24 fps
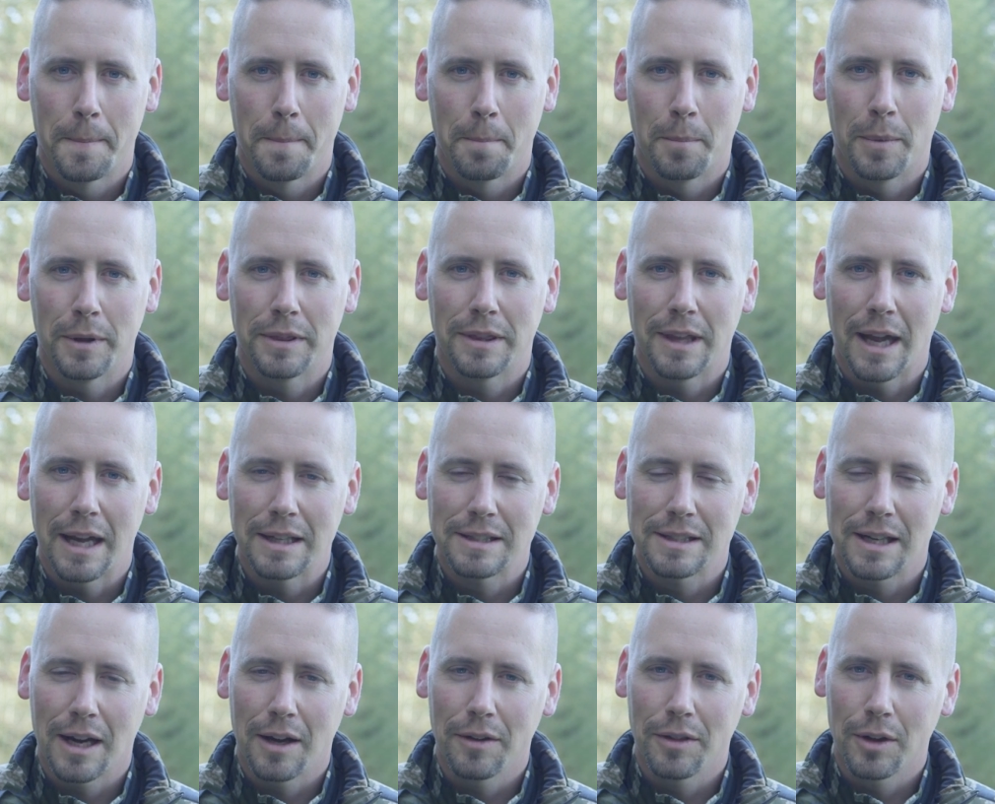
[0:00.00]
But
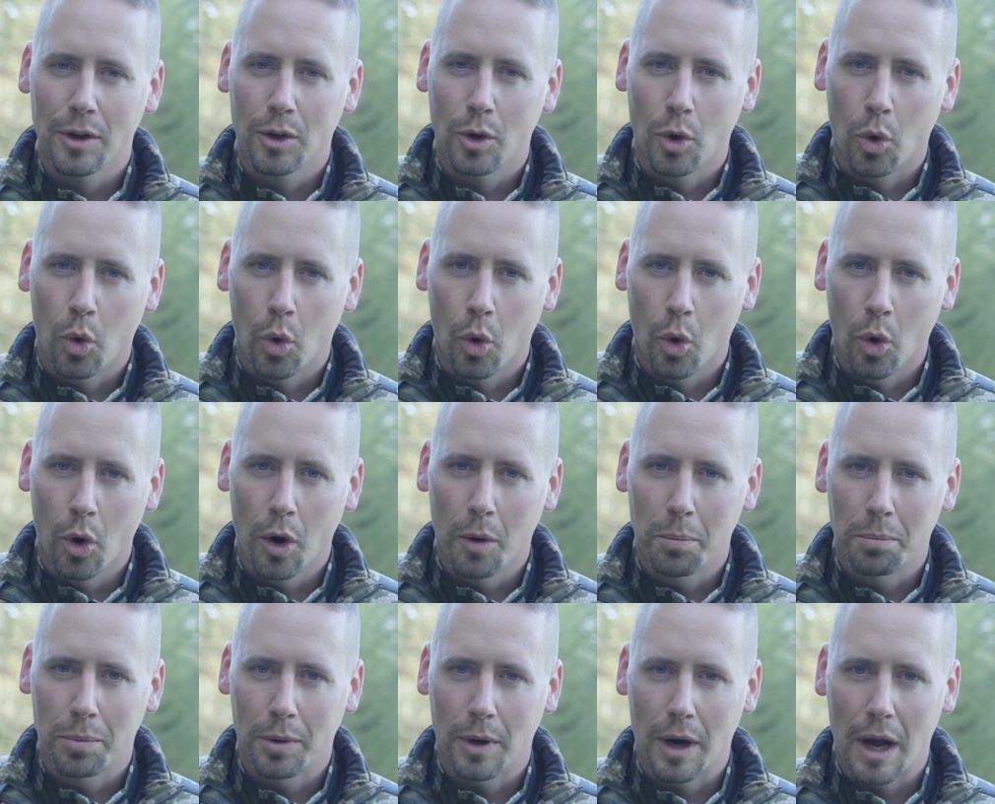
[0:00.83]
that's how the core
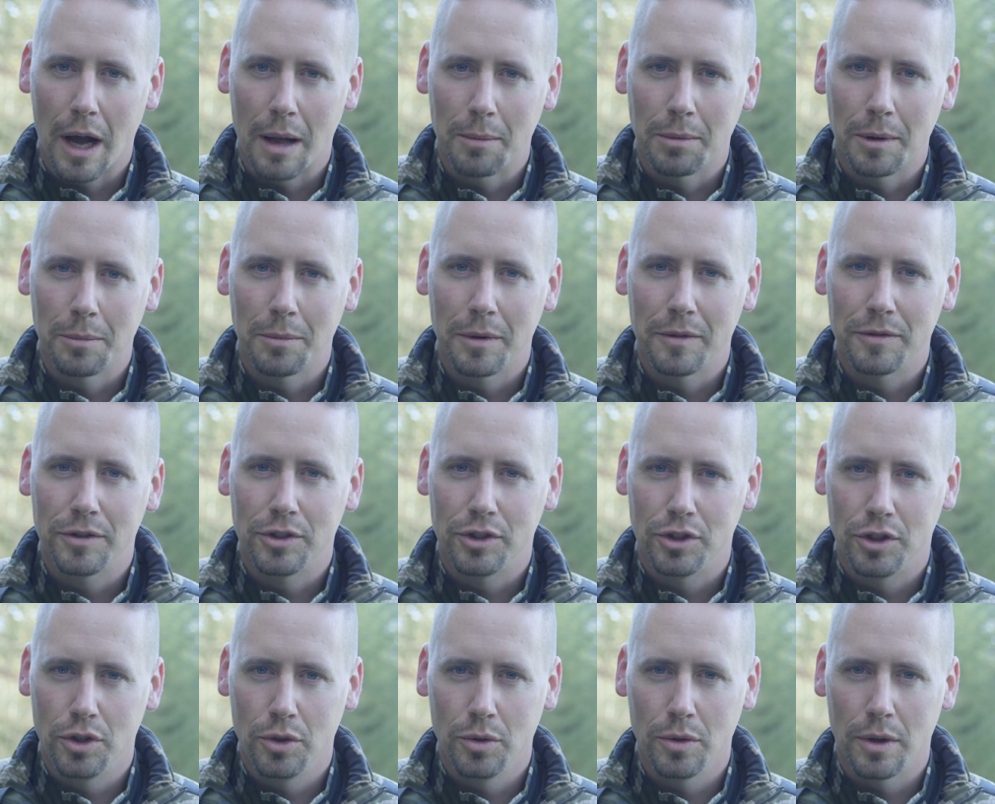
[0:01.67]
problem of
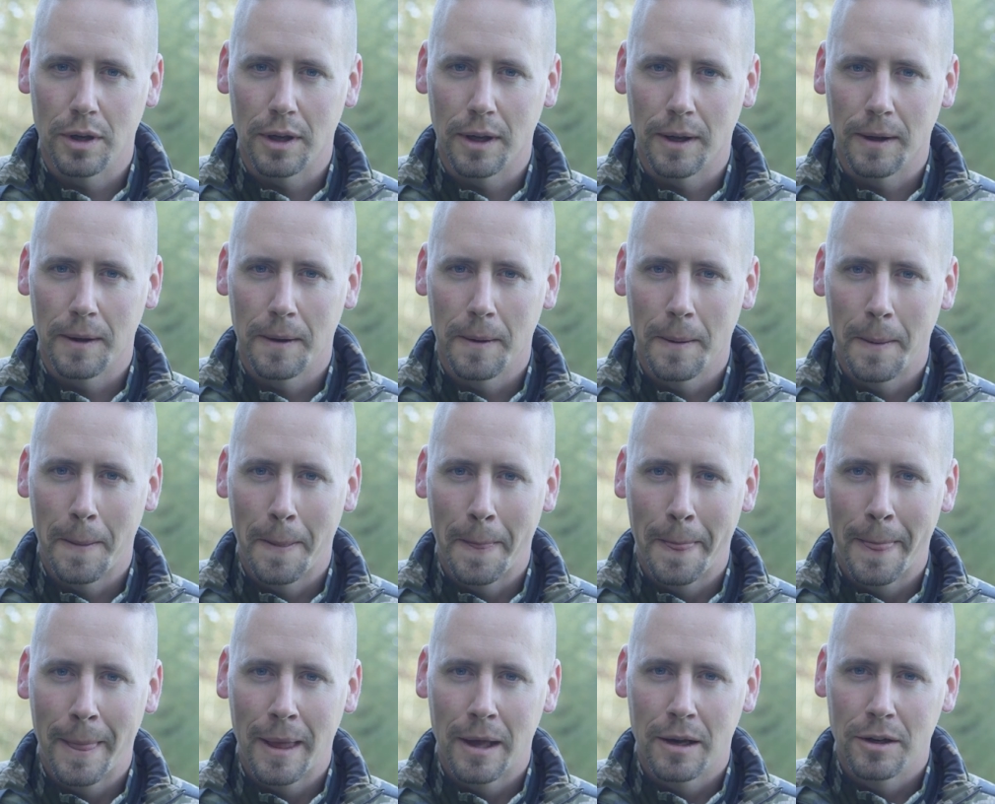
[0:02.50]
shooting
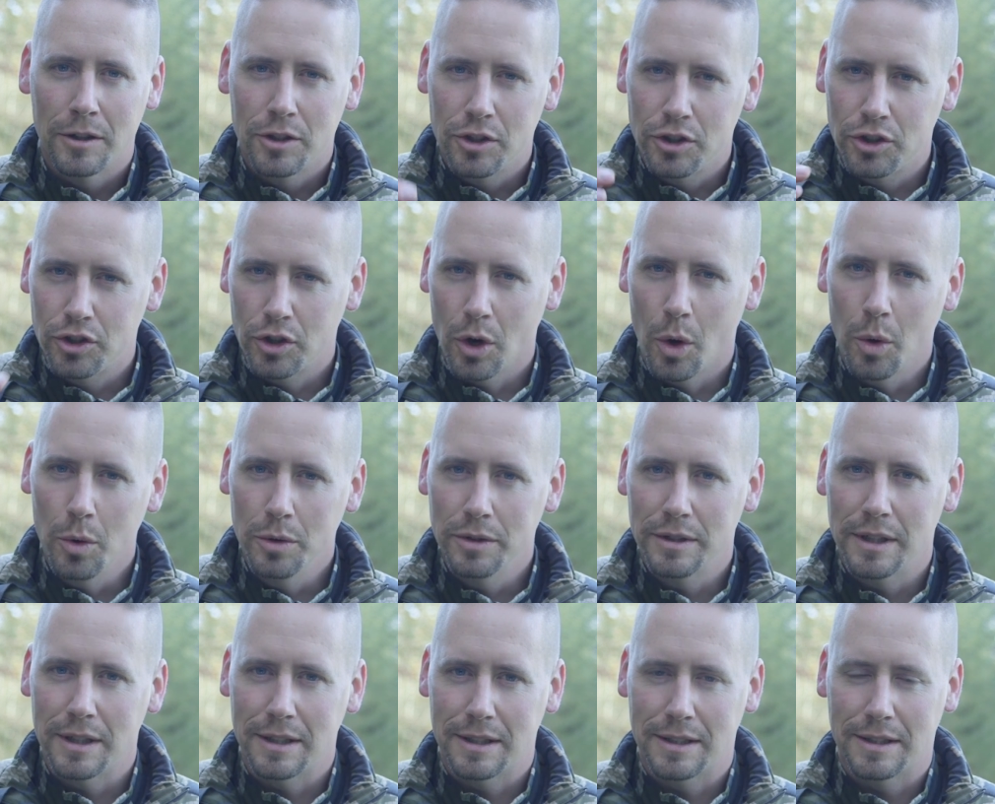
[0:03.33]

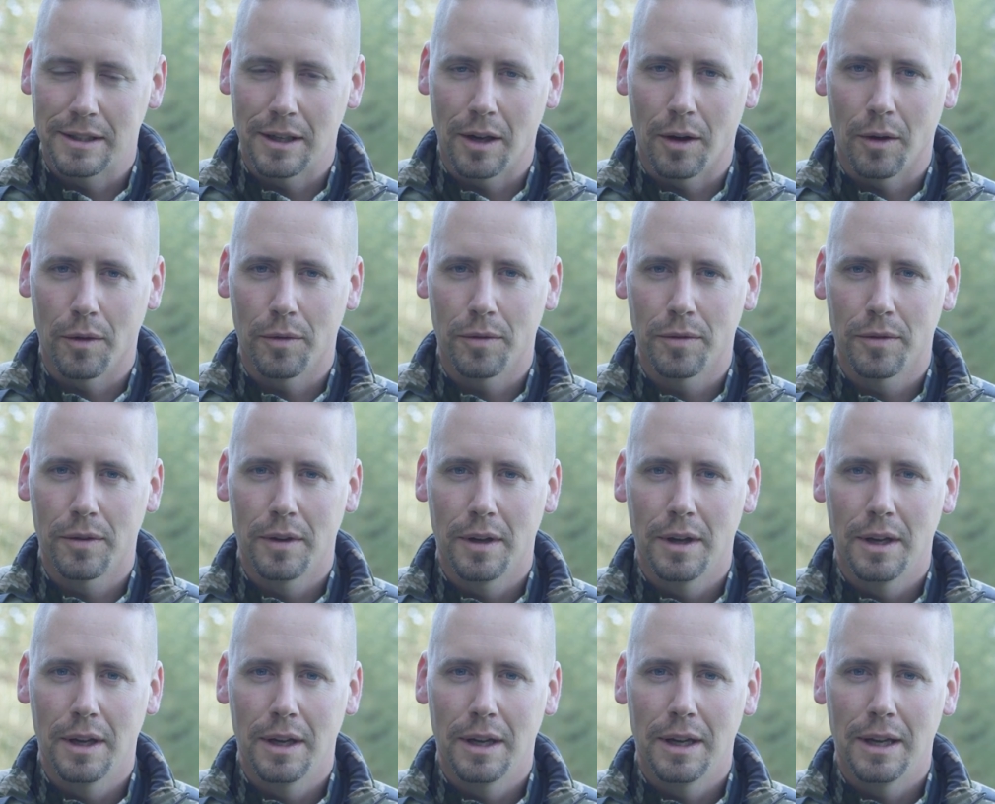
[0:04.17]
shows itself
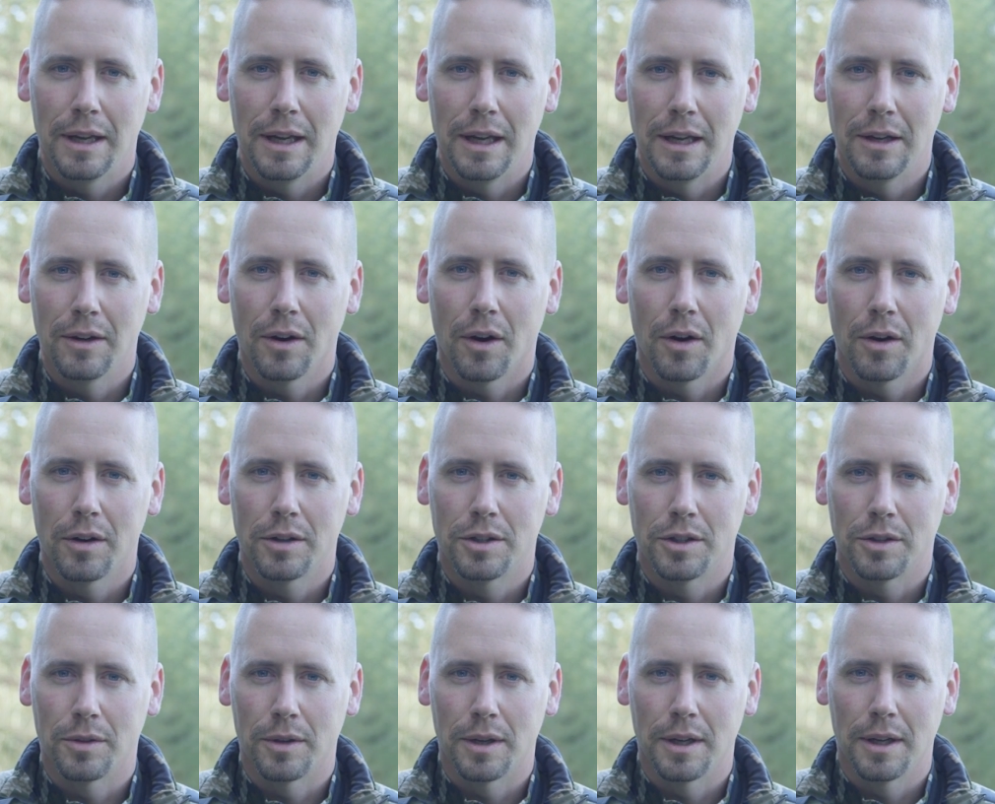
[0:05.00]
in
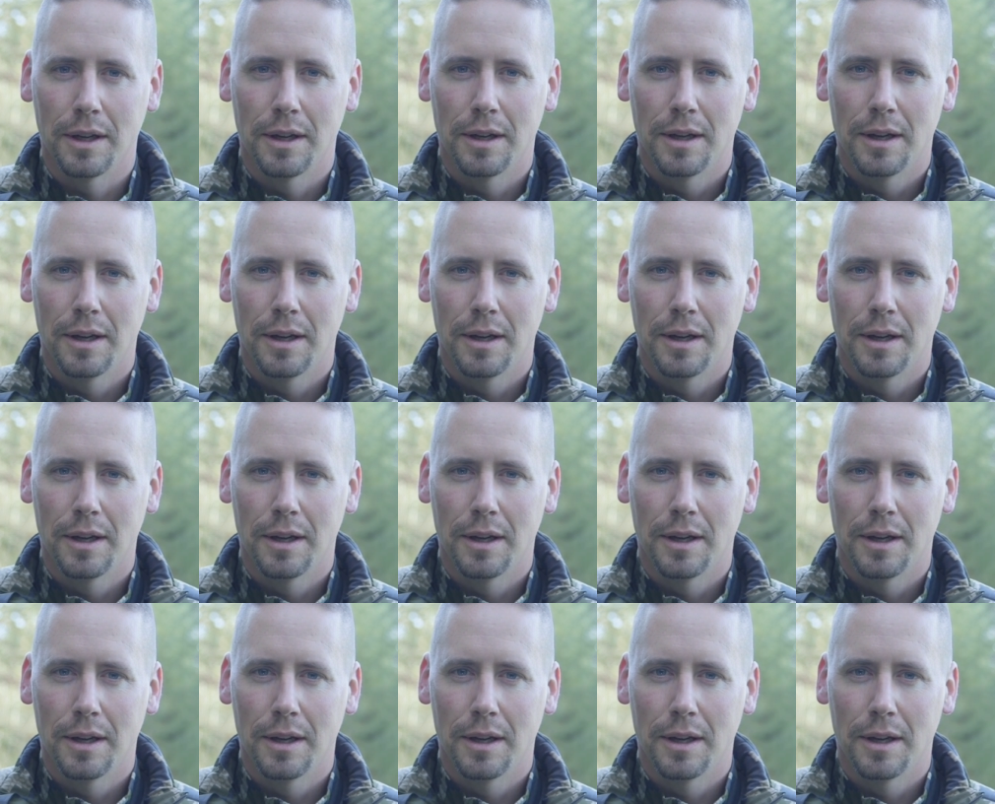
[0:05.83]
archery.